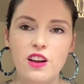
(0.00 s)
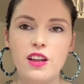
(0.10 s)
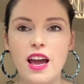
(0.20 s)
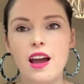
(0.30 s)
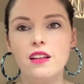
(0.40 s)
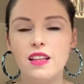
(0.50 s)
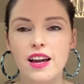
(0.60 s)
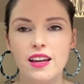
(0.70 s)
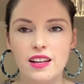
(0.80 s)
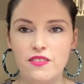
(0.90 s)
okay, I'd
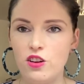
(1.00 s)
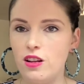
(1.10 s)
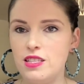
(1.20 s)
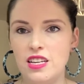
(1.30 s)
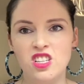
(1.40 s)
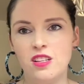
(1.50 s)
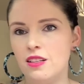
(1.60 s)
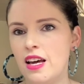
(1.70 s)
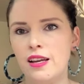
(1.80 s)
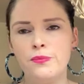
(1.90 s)
like an Evergreen session at
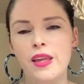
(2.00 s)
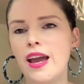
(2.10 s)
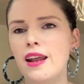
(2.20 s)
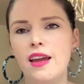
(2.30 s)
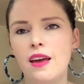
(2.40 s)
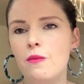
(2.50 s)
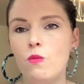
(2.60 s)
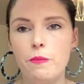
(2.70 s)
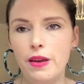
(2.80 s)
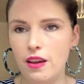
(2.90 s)
like eight A M,
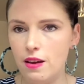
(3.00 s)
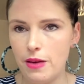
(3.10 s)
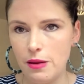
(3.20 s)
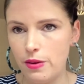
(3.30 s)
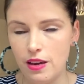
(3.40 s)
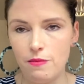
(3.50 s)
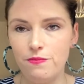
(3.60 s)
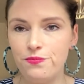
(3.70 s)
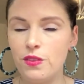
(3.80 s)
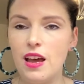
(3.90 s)
one P M, eight P M.